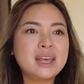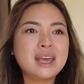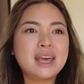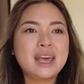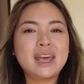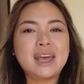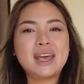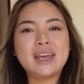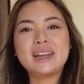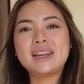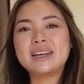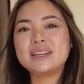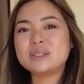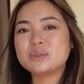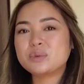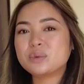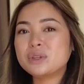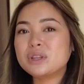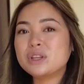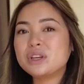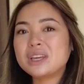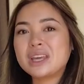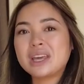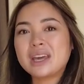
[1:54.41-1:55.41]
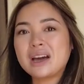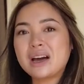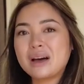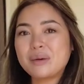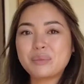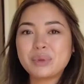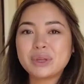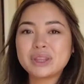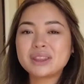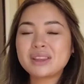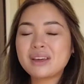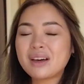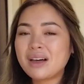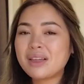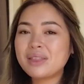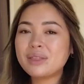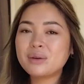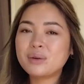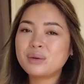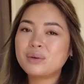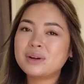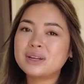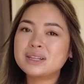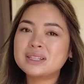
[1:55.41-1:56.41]
and as we're looking up at the
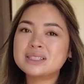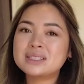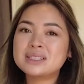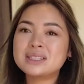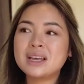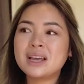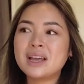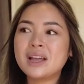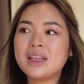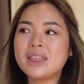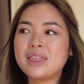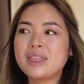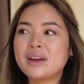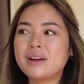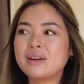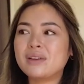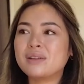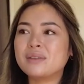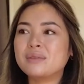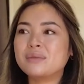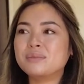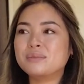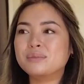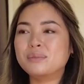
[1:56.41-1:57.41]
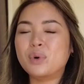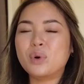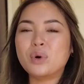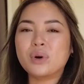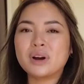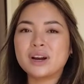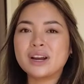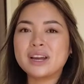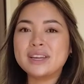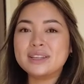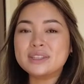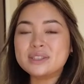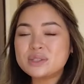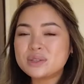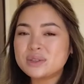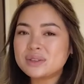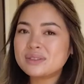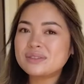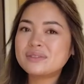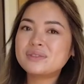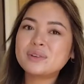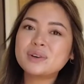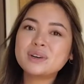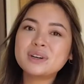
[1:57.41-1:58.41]
other ones, they're more into
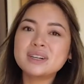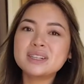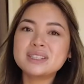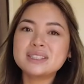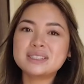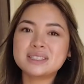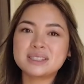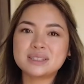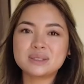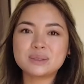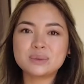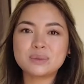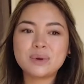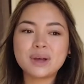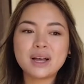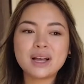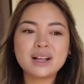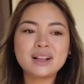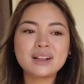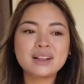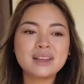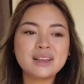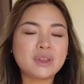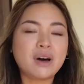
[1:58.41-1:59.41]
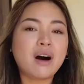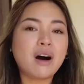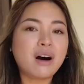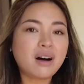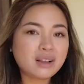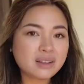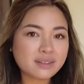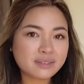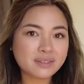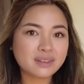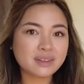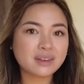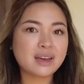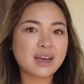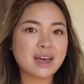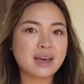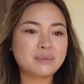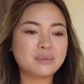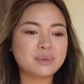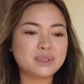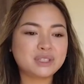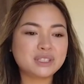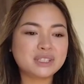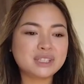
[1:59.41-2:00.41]
the forest as well. All of the
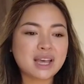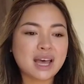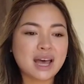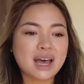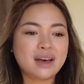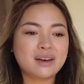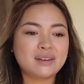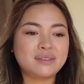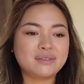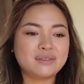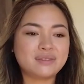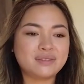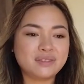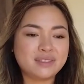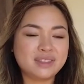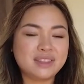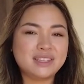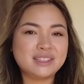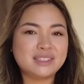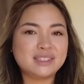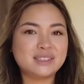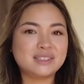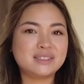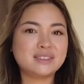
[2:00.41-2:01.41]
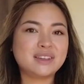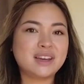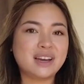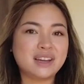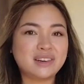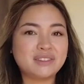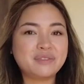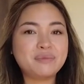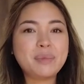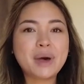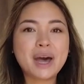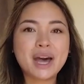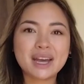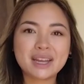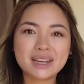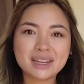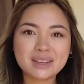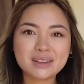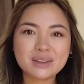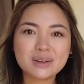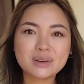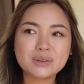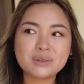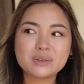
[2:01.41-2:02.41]
cabins have this kind of
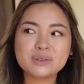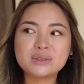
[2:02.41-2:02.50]
patio,